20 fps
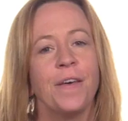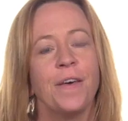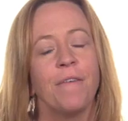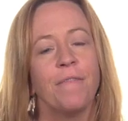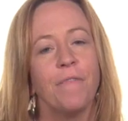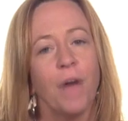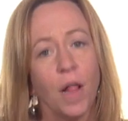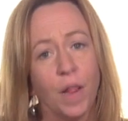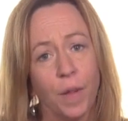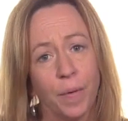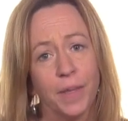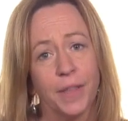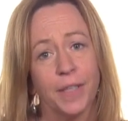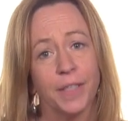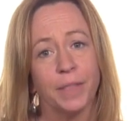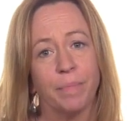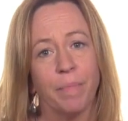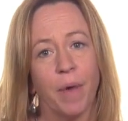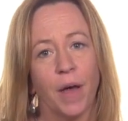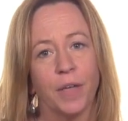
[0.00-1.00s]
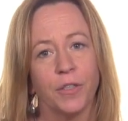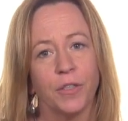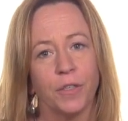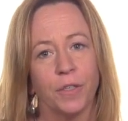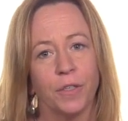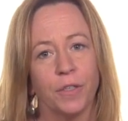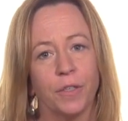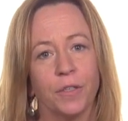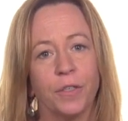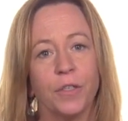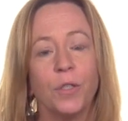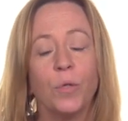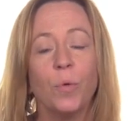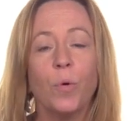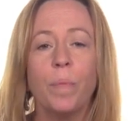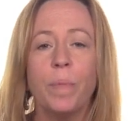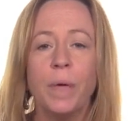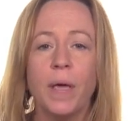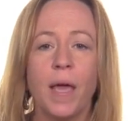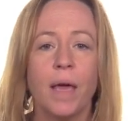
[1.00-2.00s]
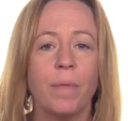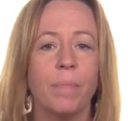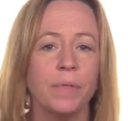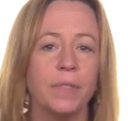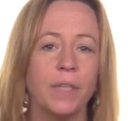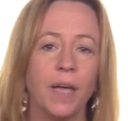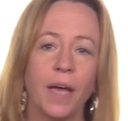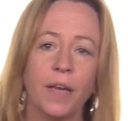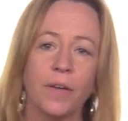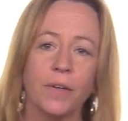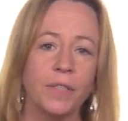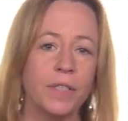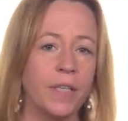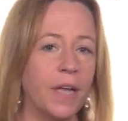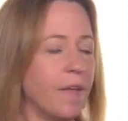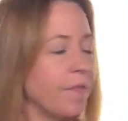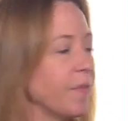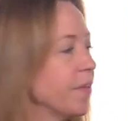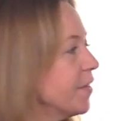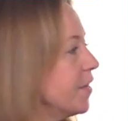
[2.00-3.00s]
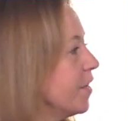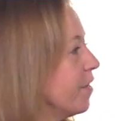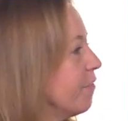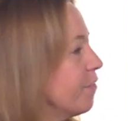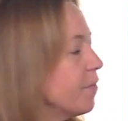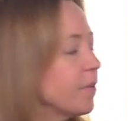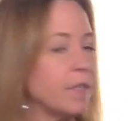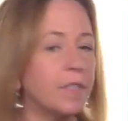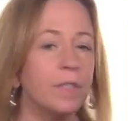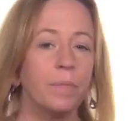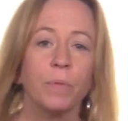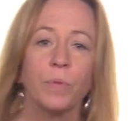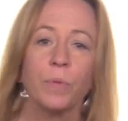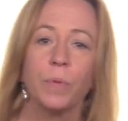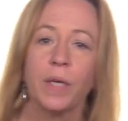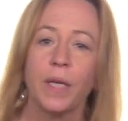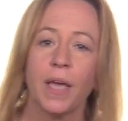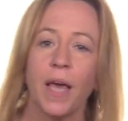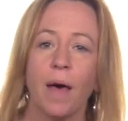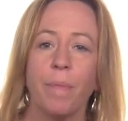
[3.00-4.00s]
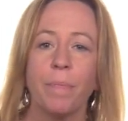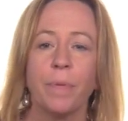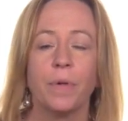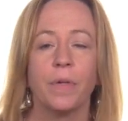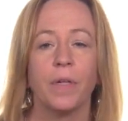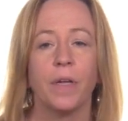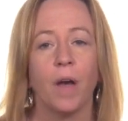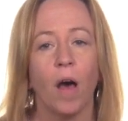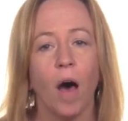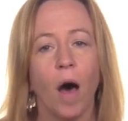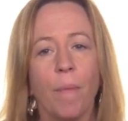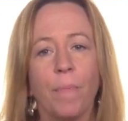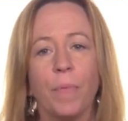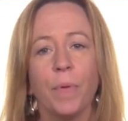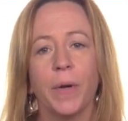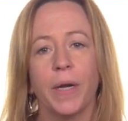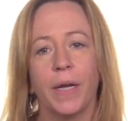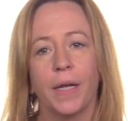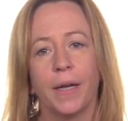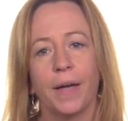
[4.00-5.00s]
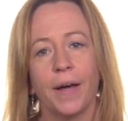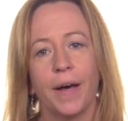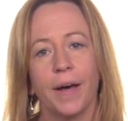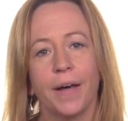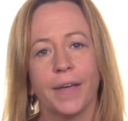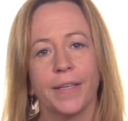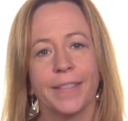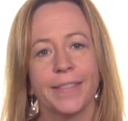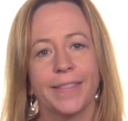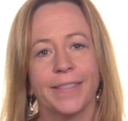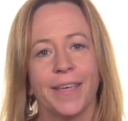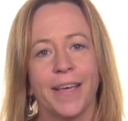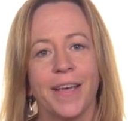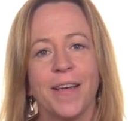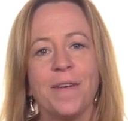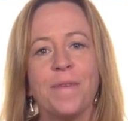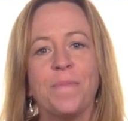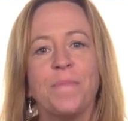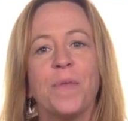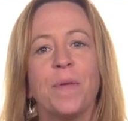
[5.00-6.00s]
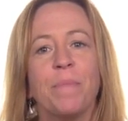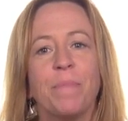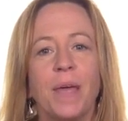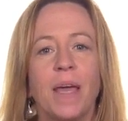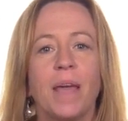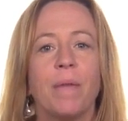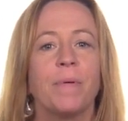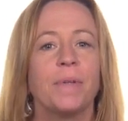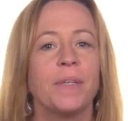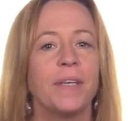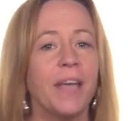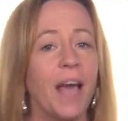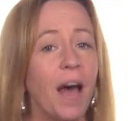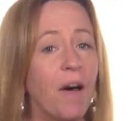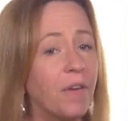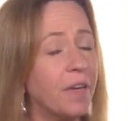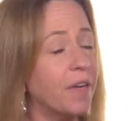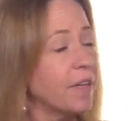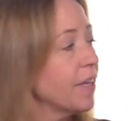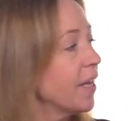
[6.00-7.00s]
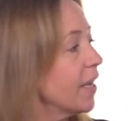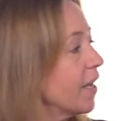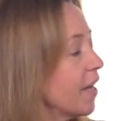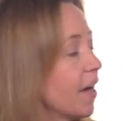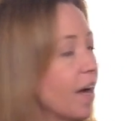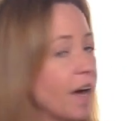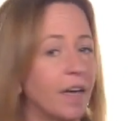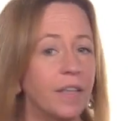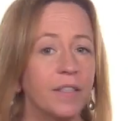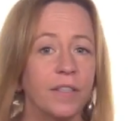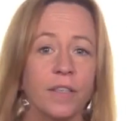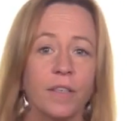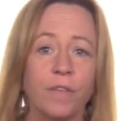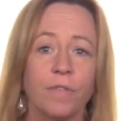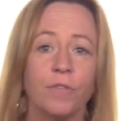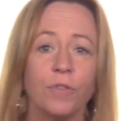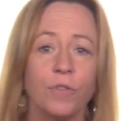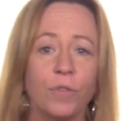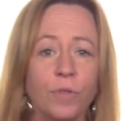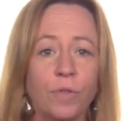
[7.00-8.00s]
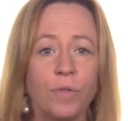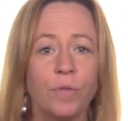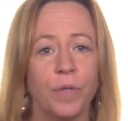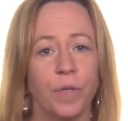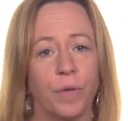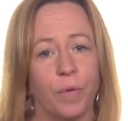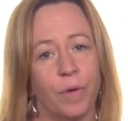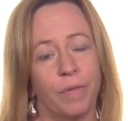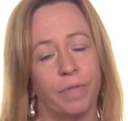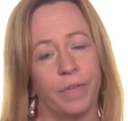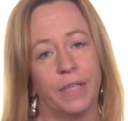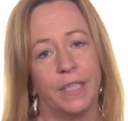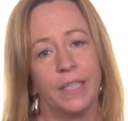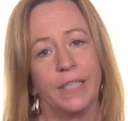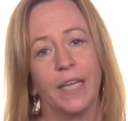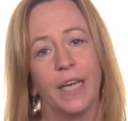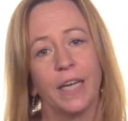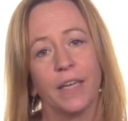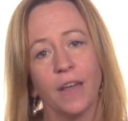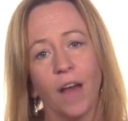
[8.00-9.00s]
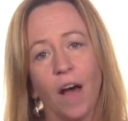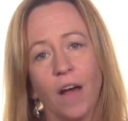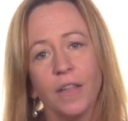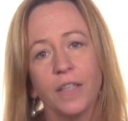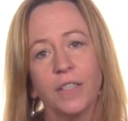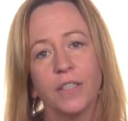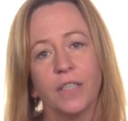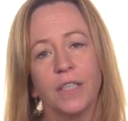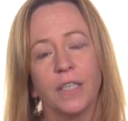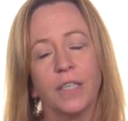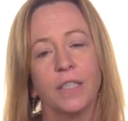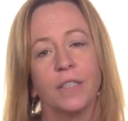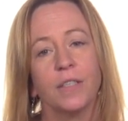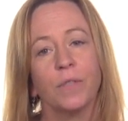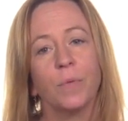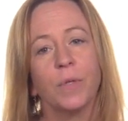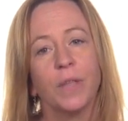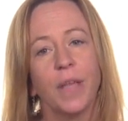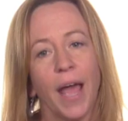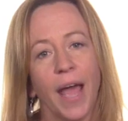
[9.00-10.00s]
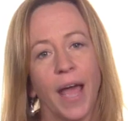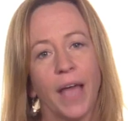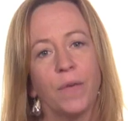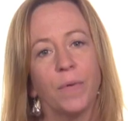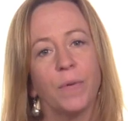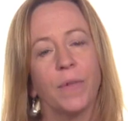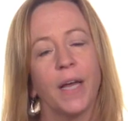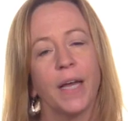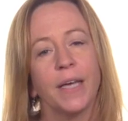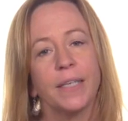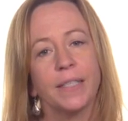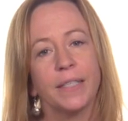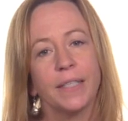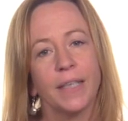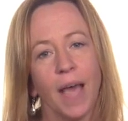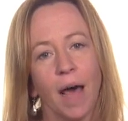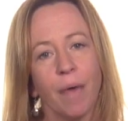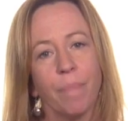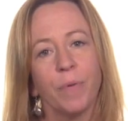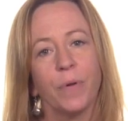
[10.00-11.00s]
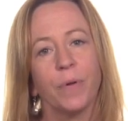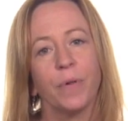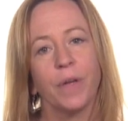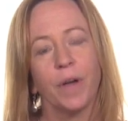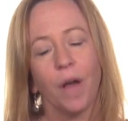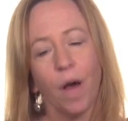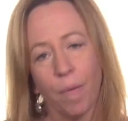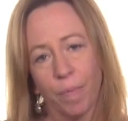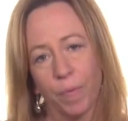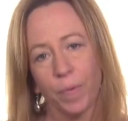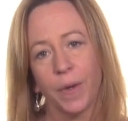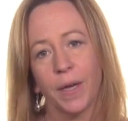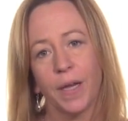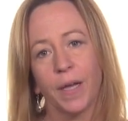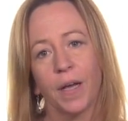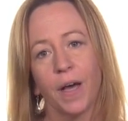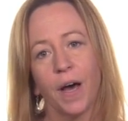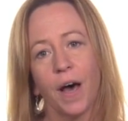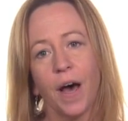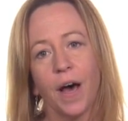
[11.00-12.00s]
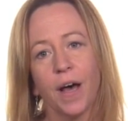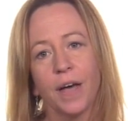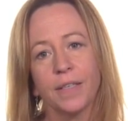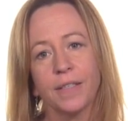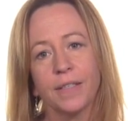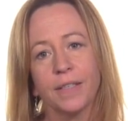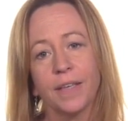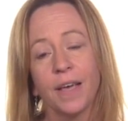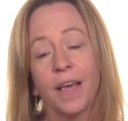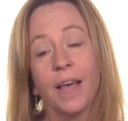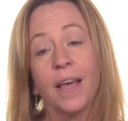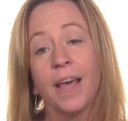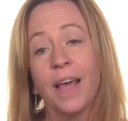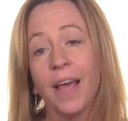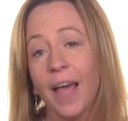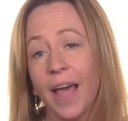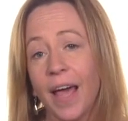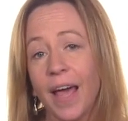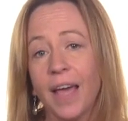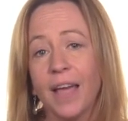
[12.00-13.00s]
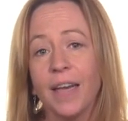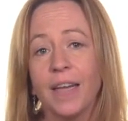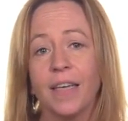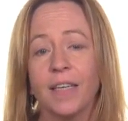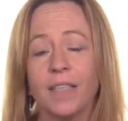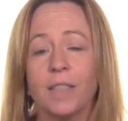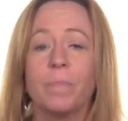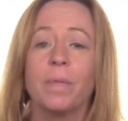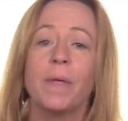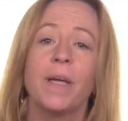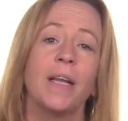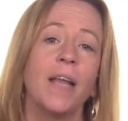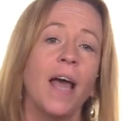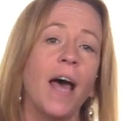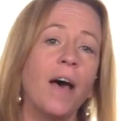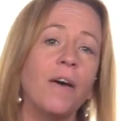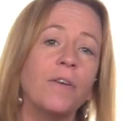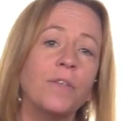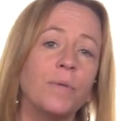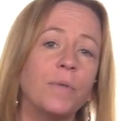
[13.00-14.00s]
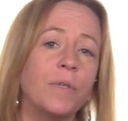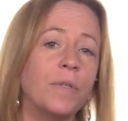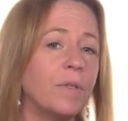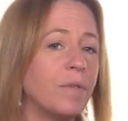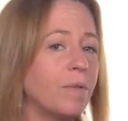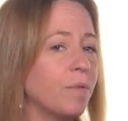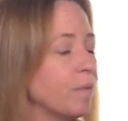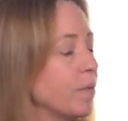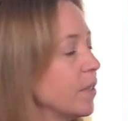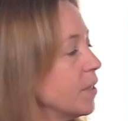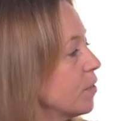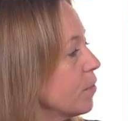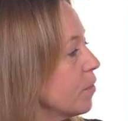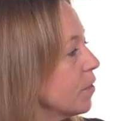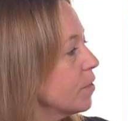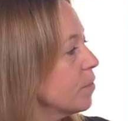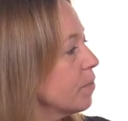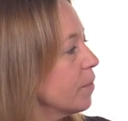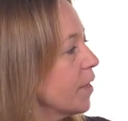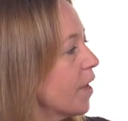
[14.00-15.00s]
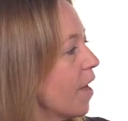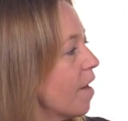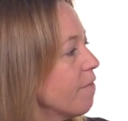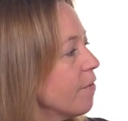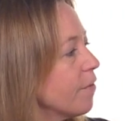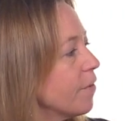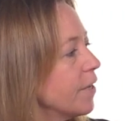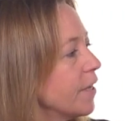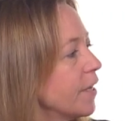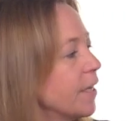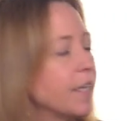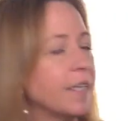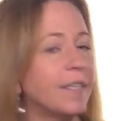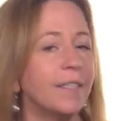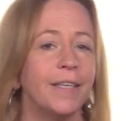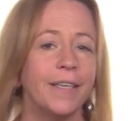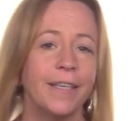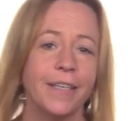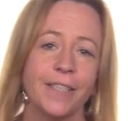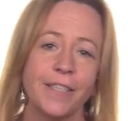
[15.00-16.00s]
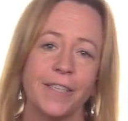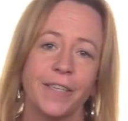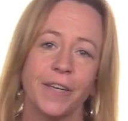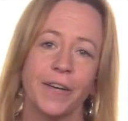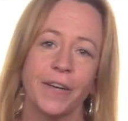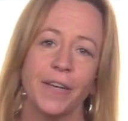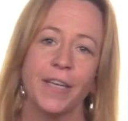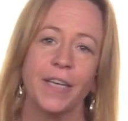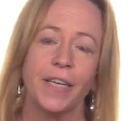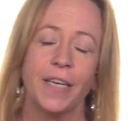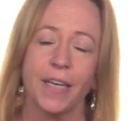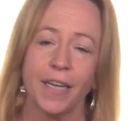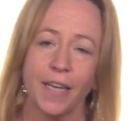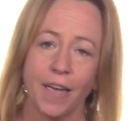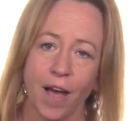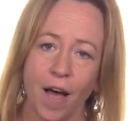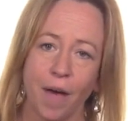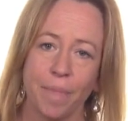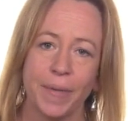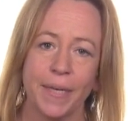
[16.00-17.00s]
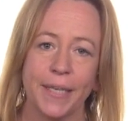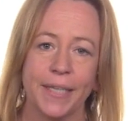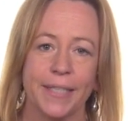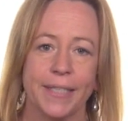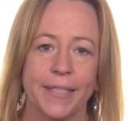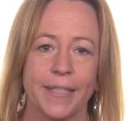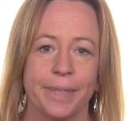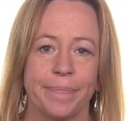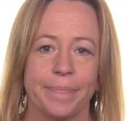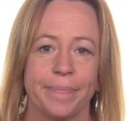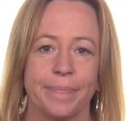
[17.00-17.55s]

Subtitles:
Following this module, you will be able to understand the difference between capital and operating costs, be able to calculate costs of two equivalent technologies with annualized capital and operating costs, and explain how to include resource recovery into engineering economics.